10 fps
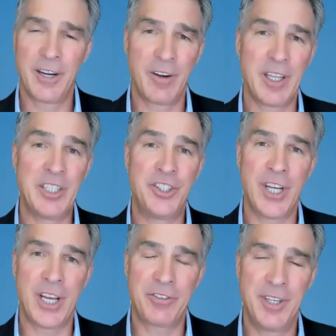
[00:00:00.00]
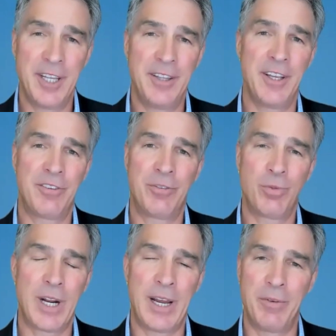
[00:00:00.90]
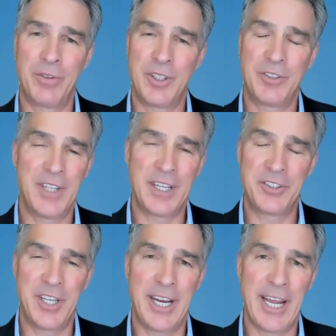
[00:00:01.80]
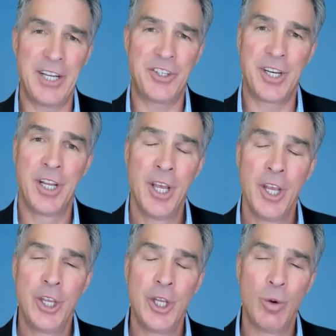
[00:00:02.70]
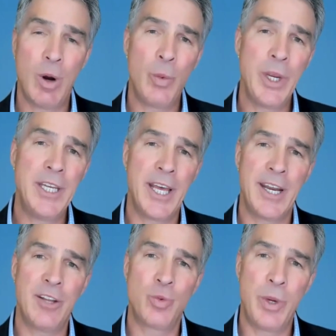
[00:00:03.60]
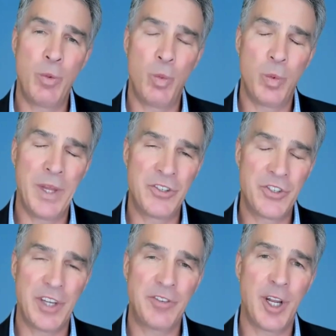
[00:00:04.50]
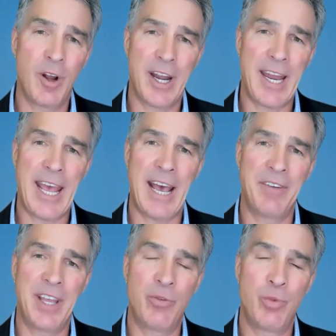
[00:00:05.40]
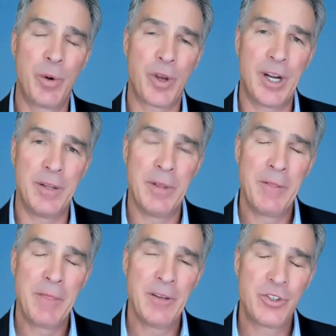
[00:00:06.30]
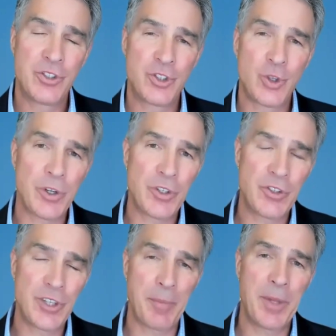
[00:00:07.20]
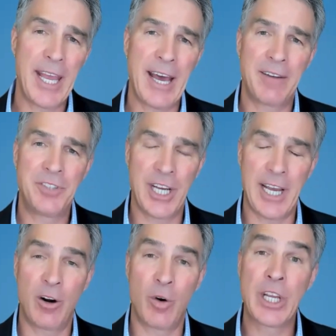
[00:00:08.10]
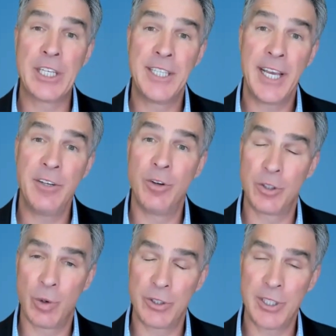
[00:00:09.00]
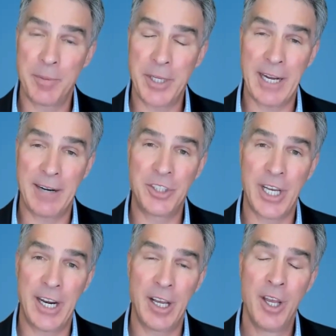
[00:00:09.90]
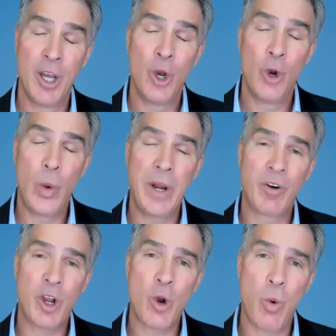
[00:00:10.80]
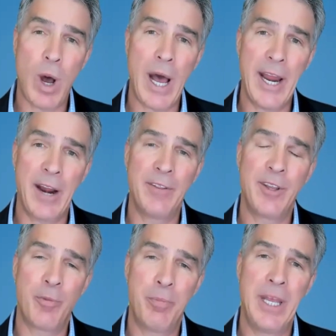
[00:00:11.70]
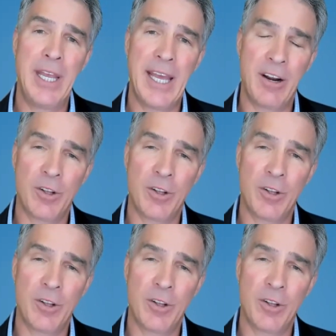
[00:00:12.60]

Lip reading: literally just did this when I was at CNH, and what we did is we insisted on having, if we were going to source something out of China or continue to source something out of China, we required there be